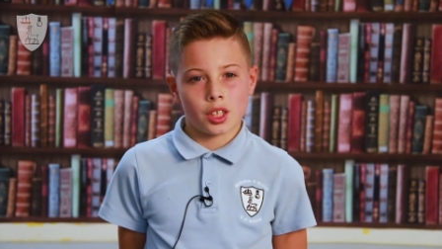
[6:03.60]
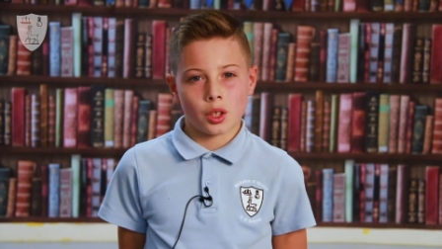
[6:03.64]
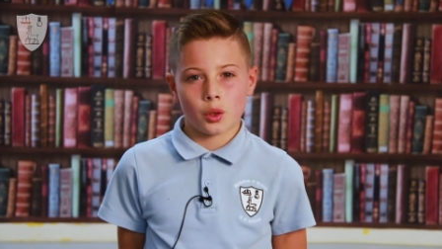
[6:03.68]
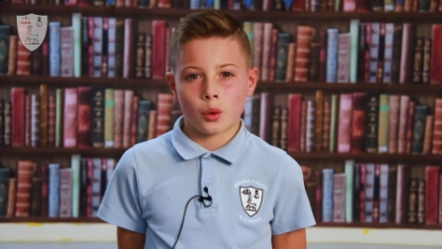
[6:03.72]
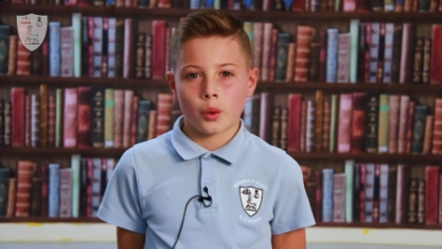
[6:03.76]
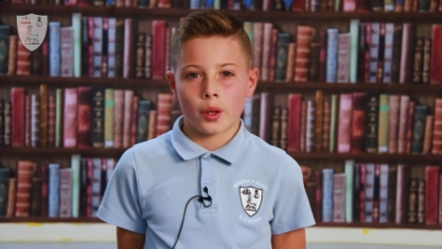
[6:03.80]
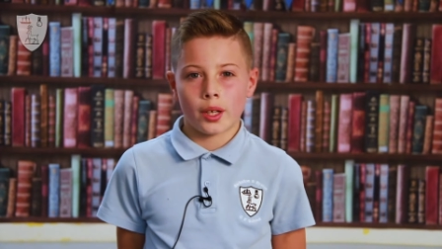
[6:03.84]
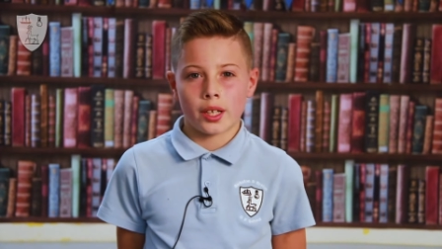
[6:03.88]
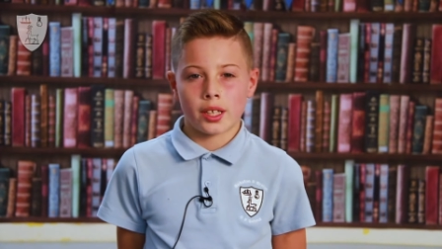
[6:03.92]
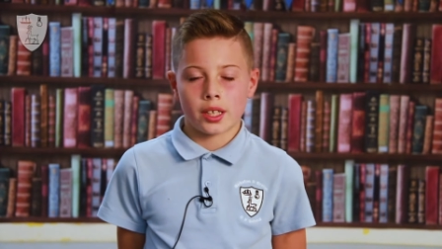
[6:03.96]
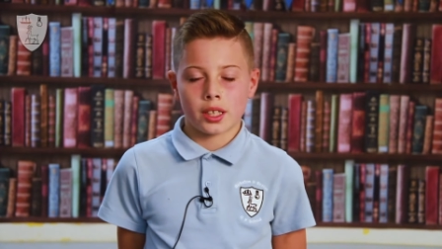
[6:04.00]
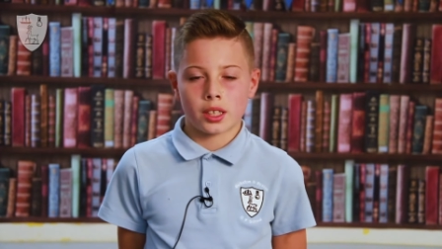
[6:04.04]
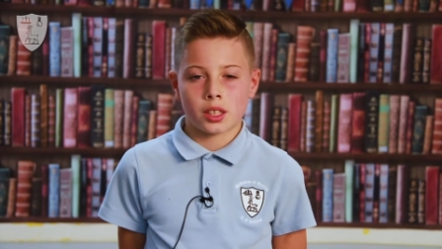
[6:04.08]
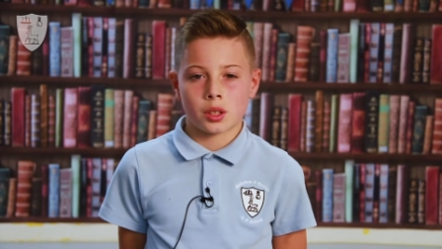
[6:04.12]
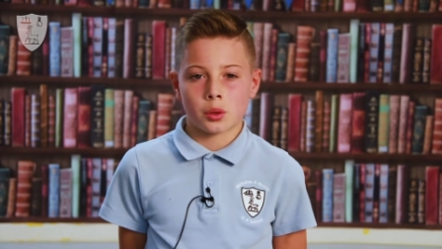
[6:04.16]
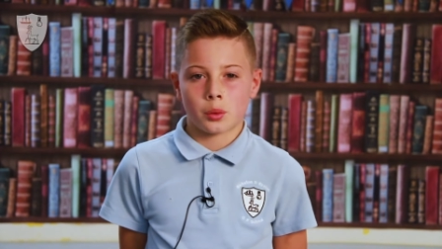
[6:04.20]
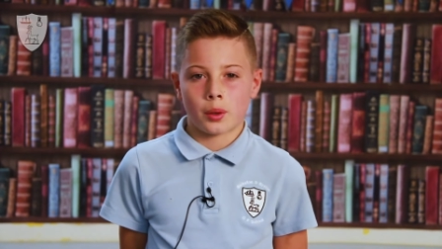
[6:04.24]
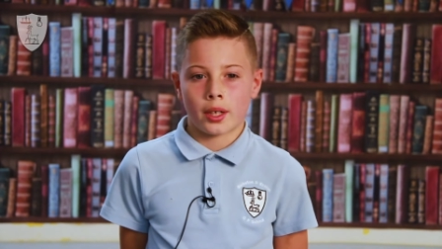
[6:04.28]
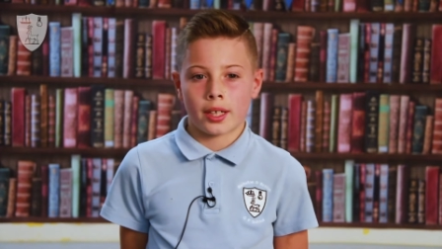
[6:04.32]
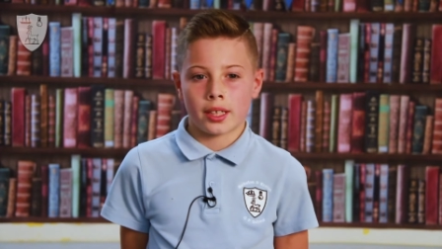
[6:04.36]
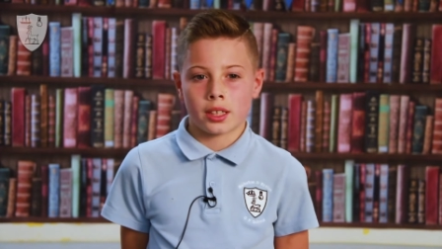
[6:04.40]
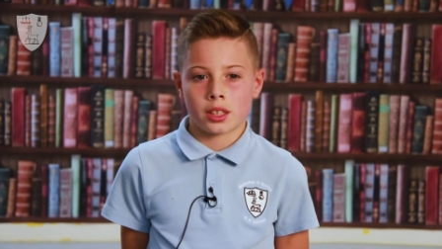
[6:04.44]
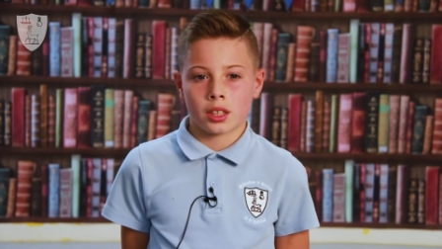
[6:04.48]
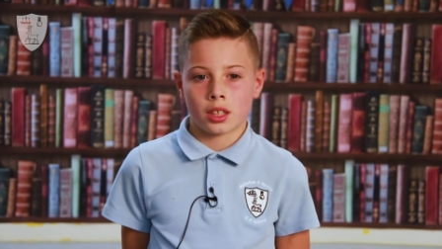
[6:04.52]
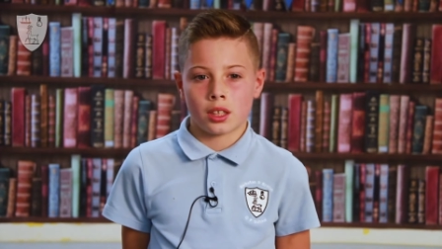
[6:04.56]
the quickest
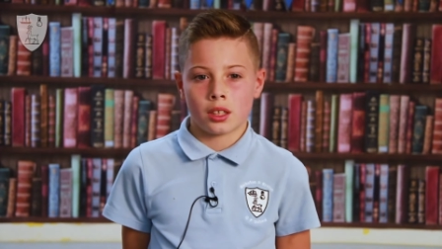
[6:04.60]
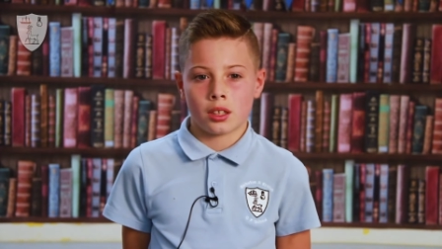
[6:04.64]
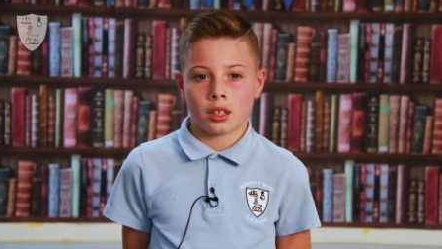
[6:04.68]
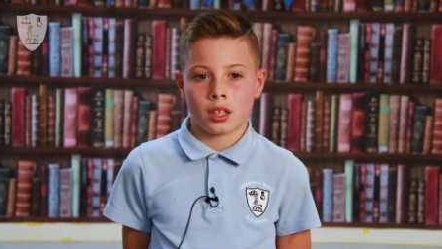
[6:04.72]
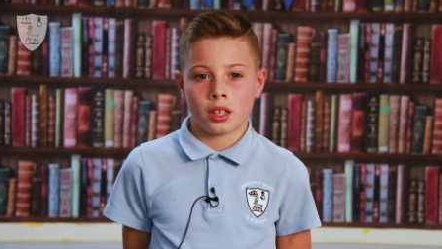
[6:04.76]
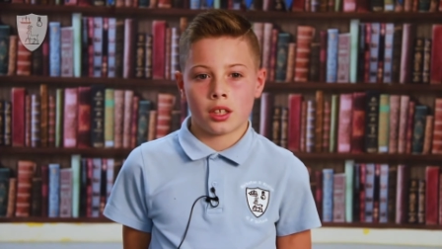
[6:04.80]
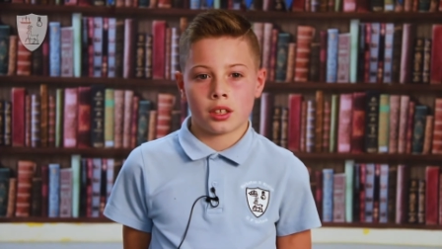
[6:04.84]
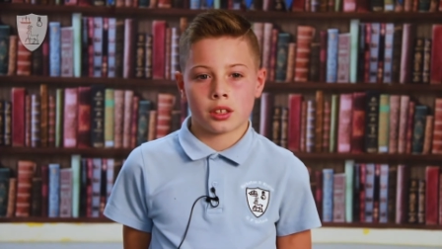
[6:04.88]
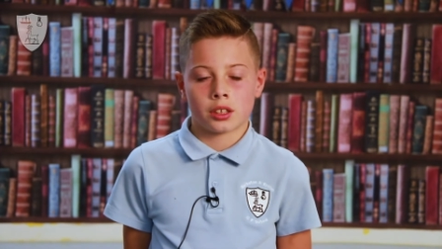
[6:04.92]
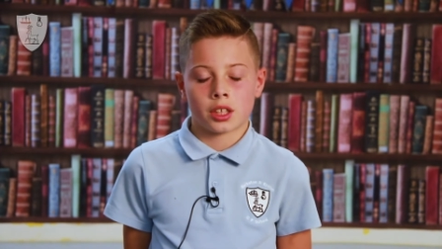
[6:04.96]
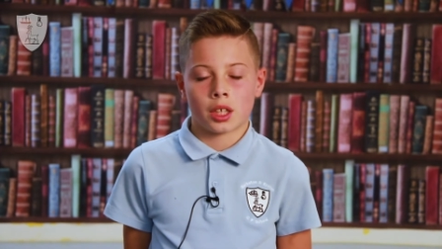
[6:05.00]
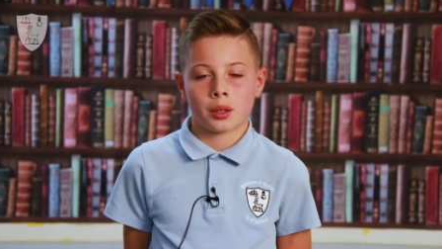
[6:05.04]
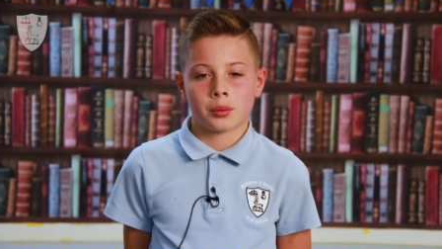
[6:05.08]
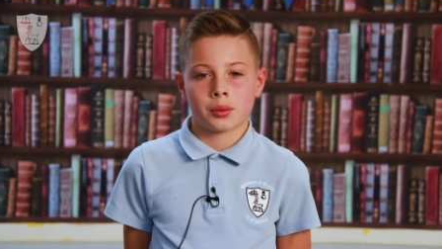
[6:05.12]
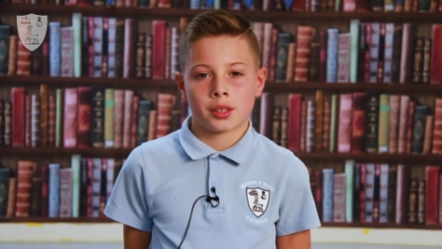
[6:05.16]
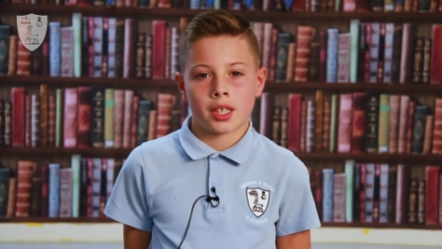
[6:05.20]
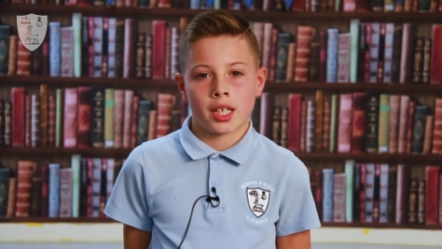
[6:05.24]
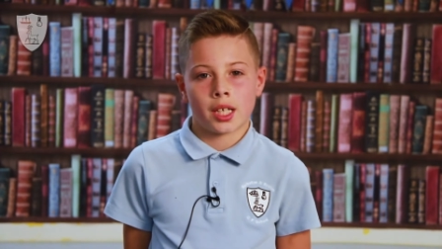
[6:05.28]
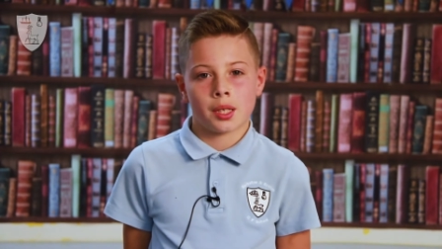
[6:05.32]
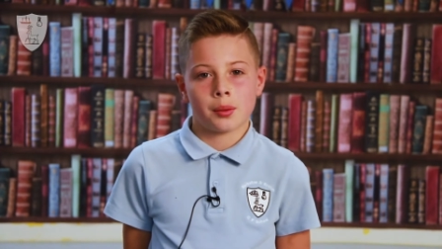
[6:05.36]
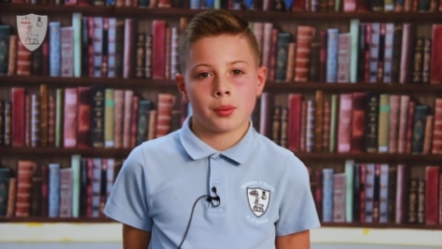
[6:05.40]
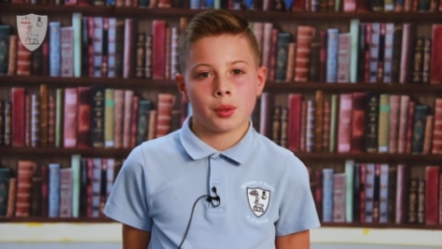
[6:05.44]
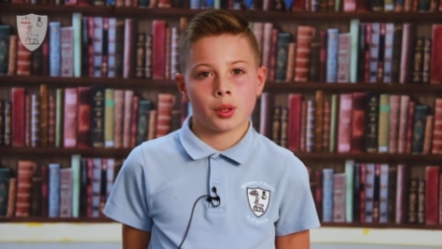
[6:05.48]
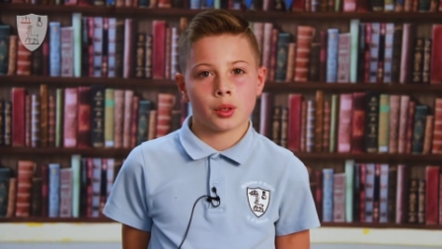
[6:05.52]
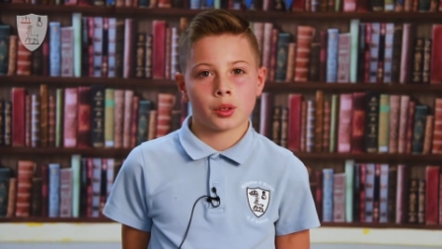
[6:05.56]
way to learn times
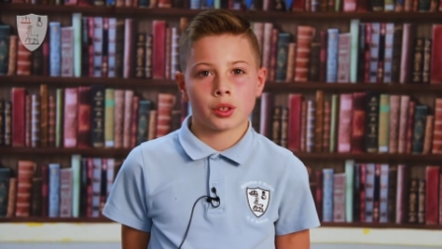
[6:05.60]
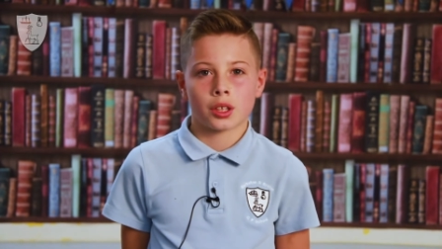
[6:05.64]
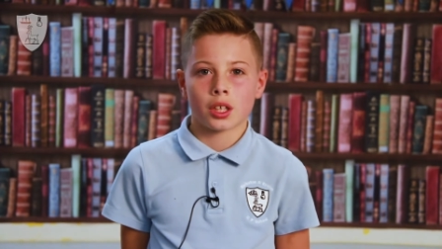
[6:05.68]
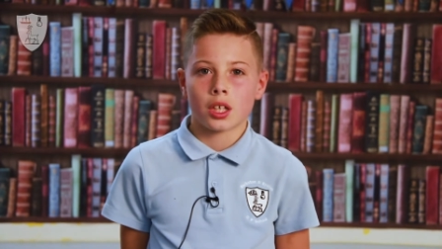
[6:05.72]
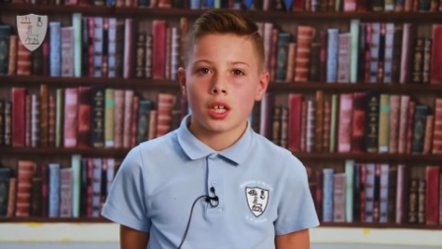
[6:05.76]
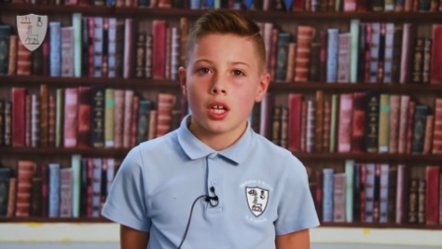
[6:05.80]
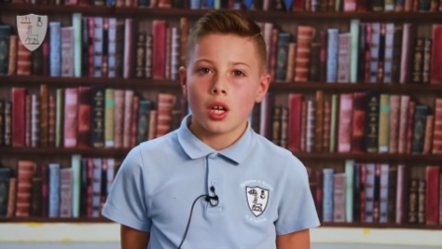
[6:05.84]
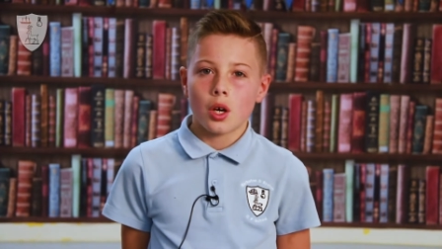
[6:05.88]
tables.